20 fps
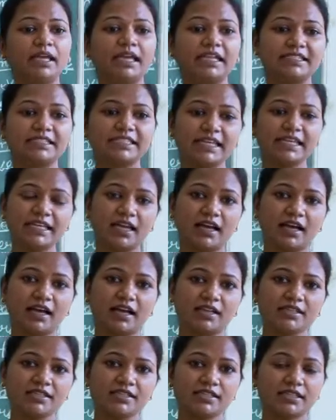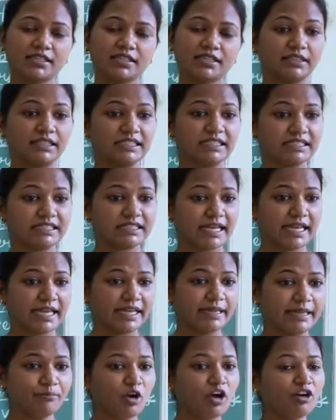tell us the
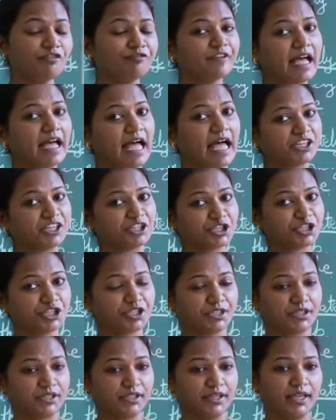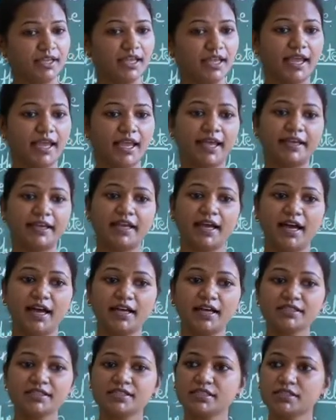time of action and
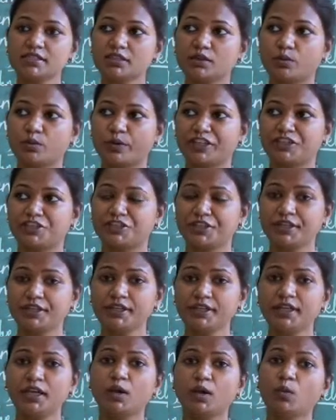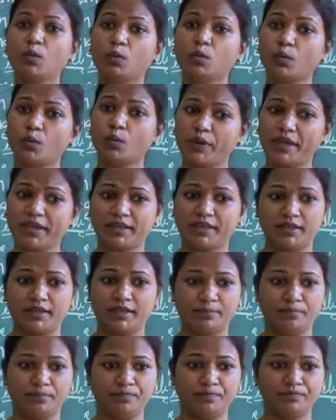answer the question when.
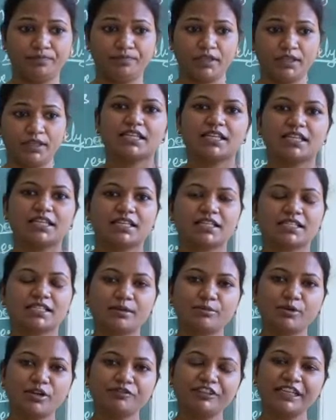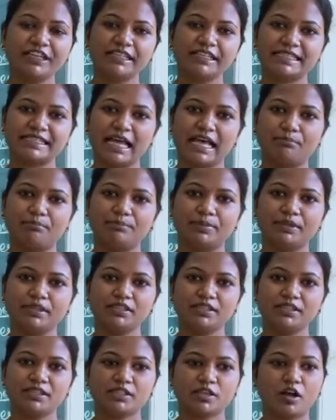Some of the
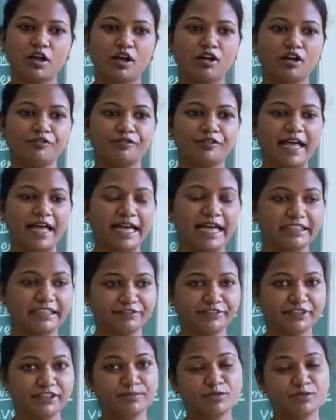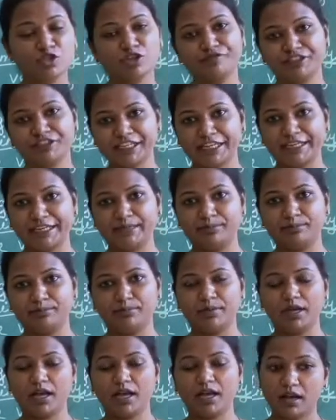examples of adverbs of time
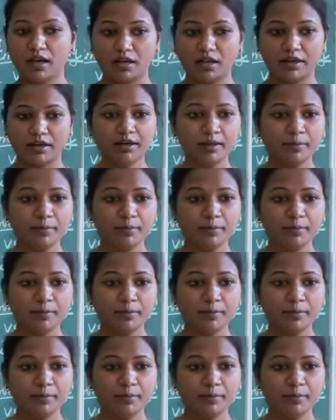are